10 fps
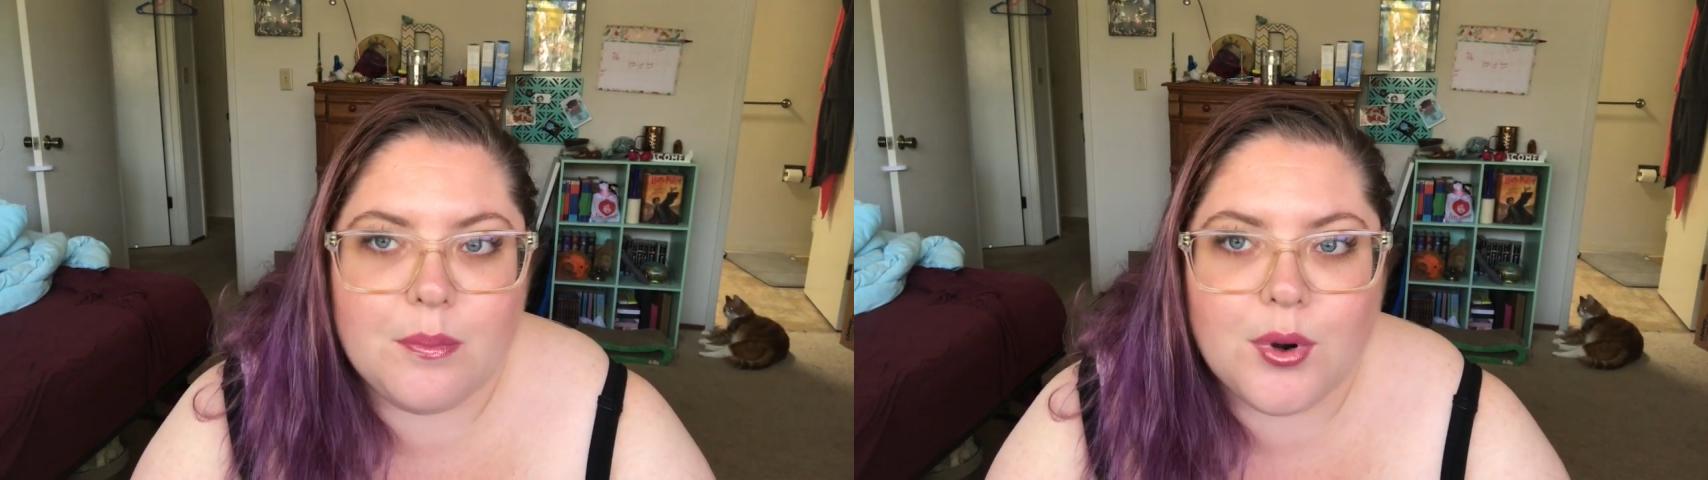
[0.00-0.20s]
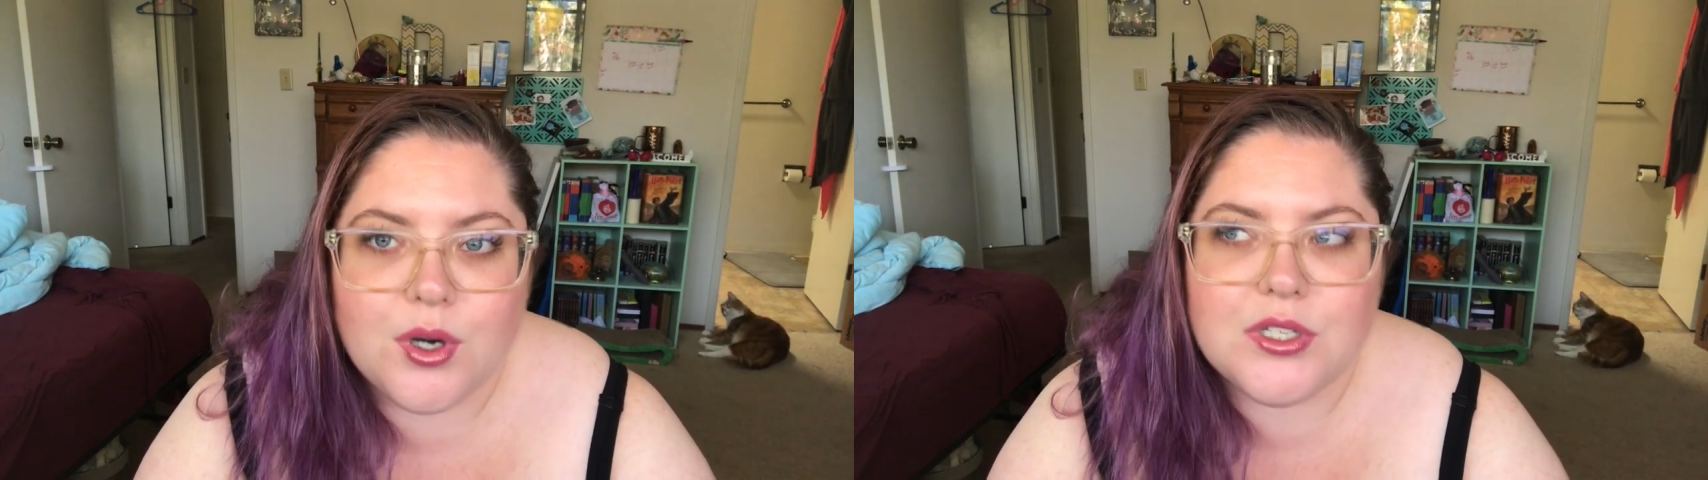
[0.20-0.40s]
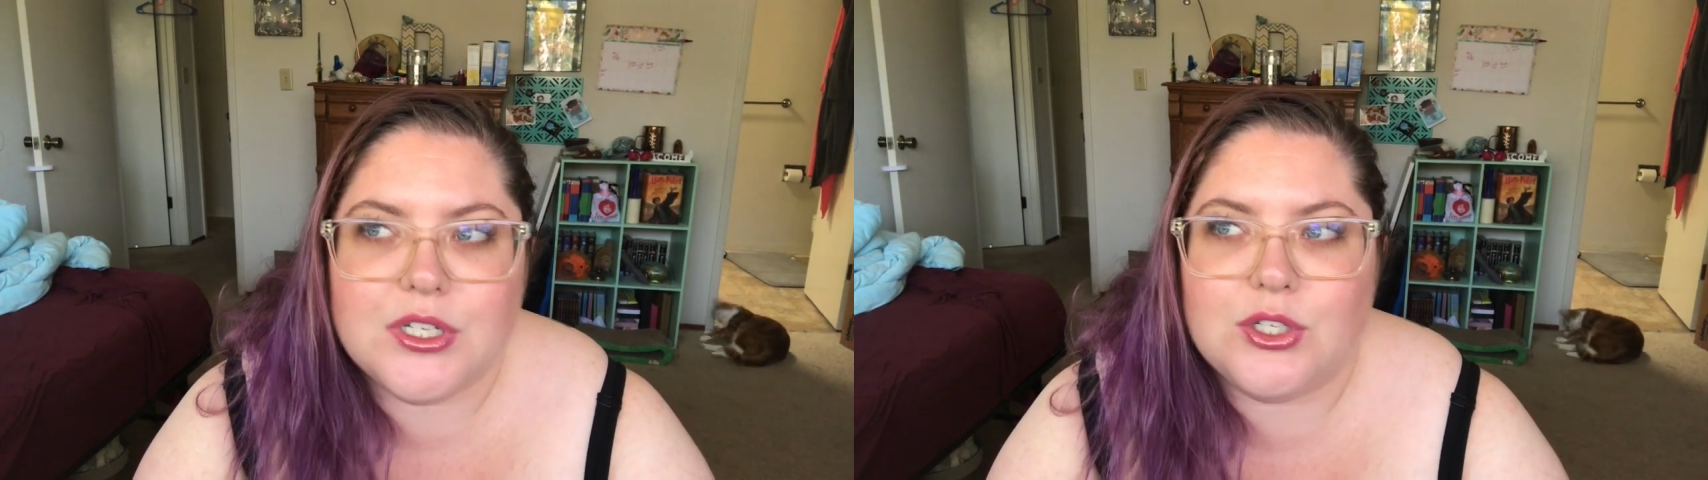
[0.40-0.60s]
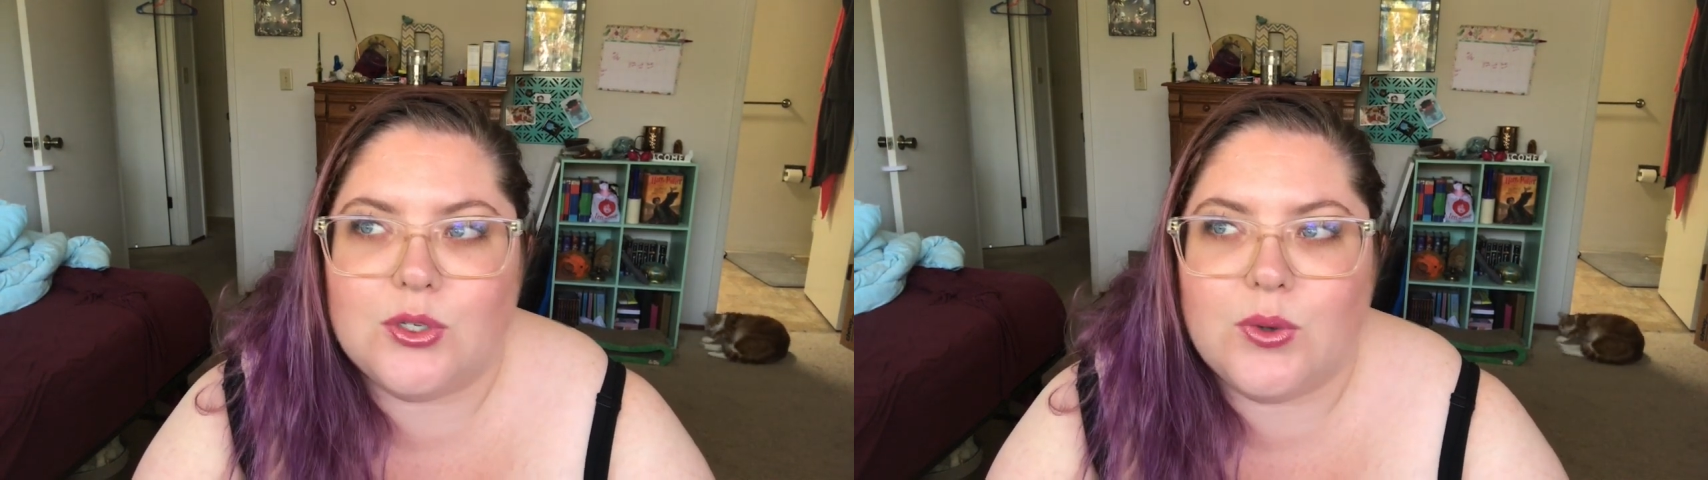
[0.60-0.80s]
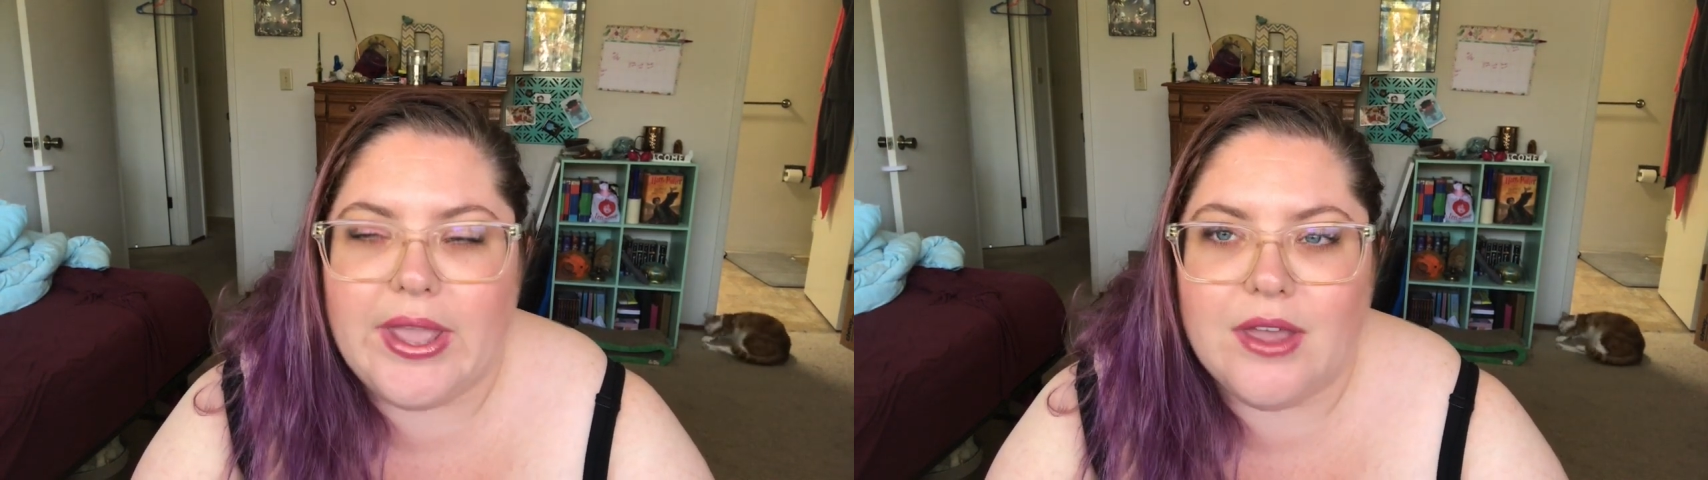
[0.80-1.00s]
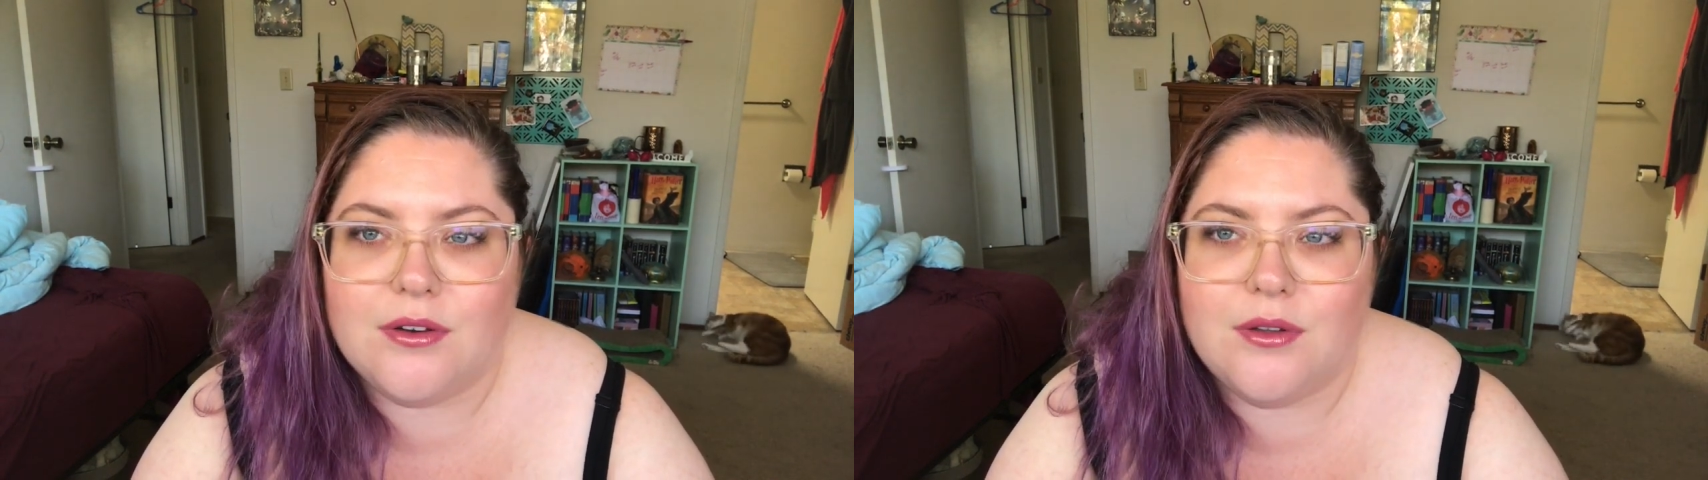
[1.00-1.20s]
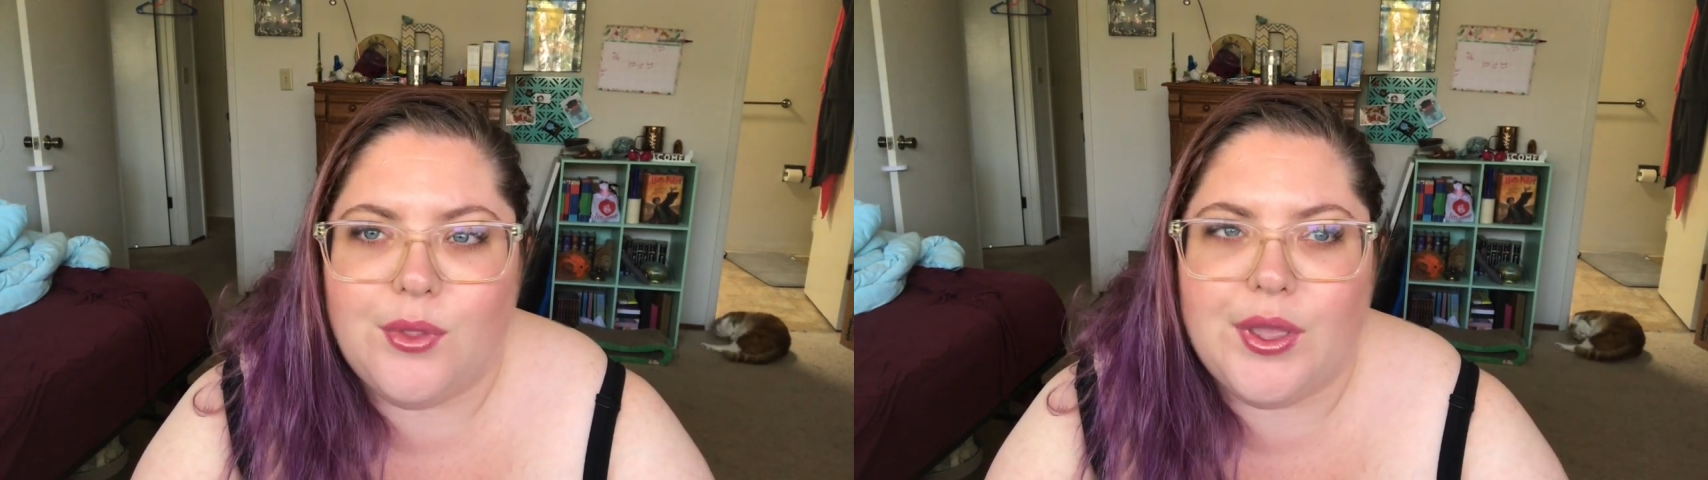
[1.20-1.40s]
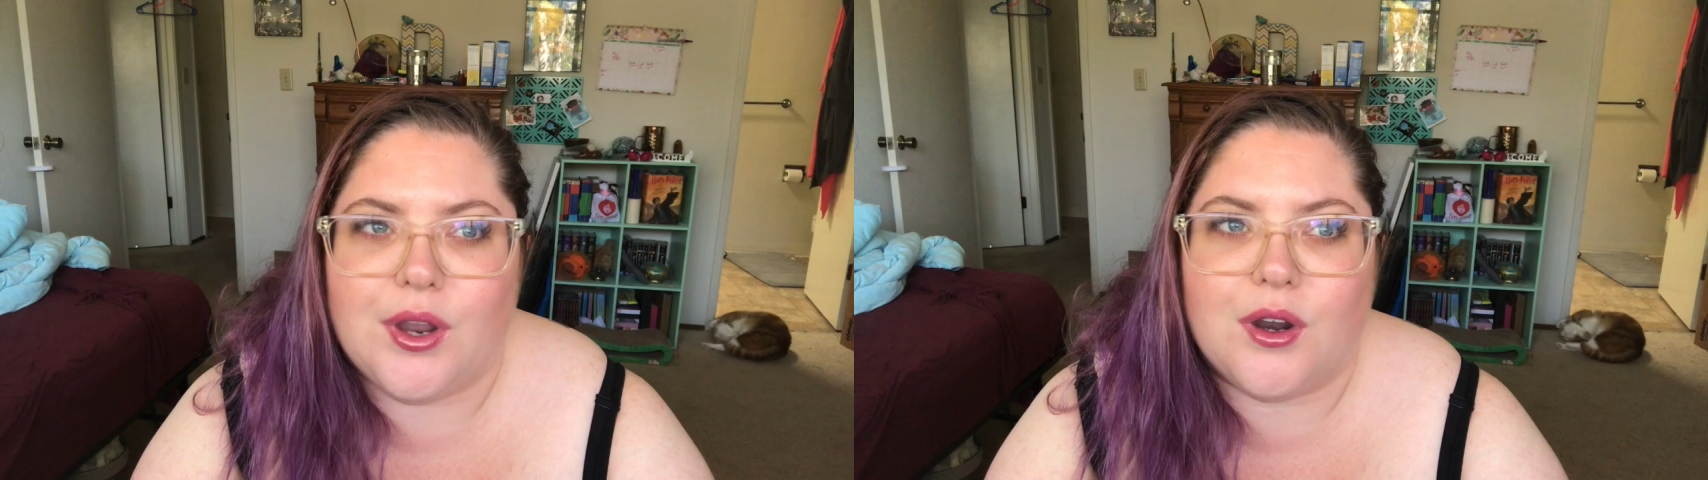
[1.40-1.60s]
person to handle
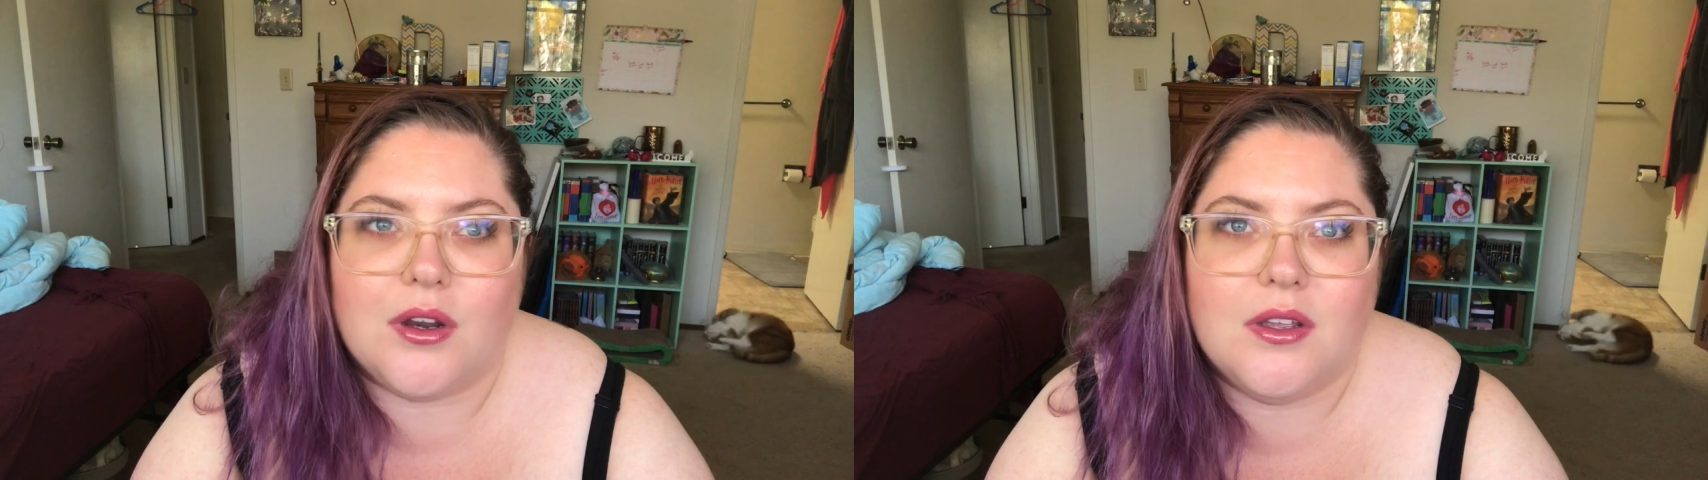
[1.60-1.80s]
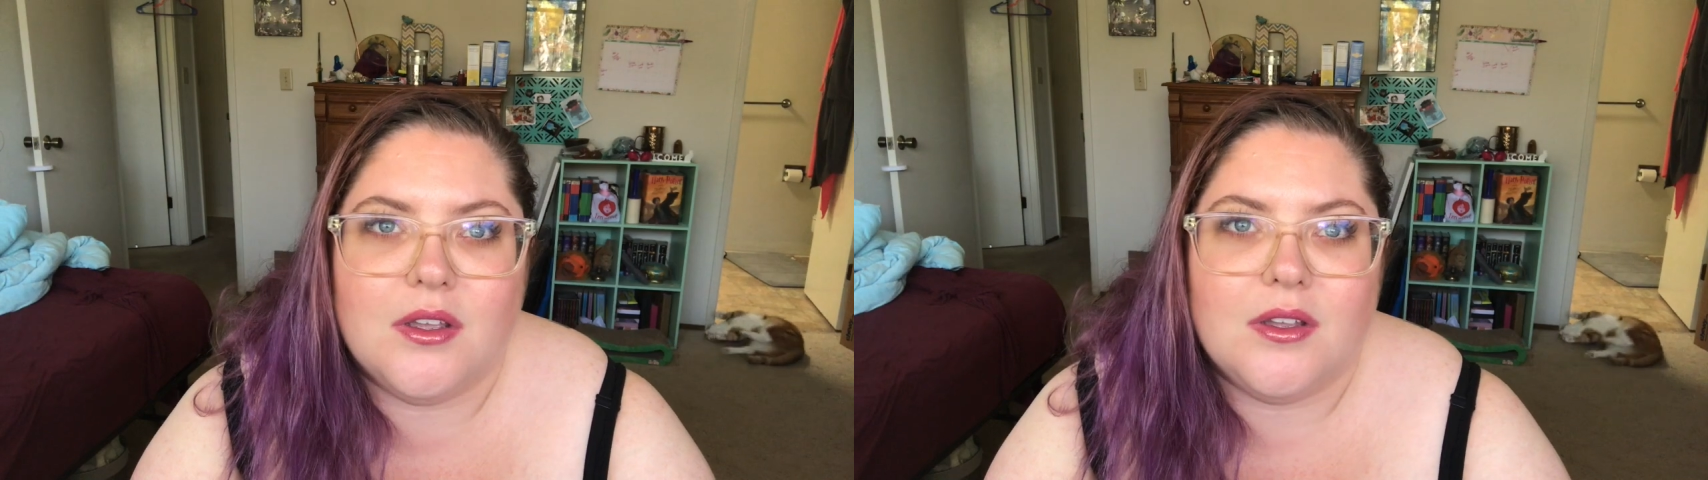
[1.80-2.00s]
their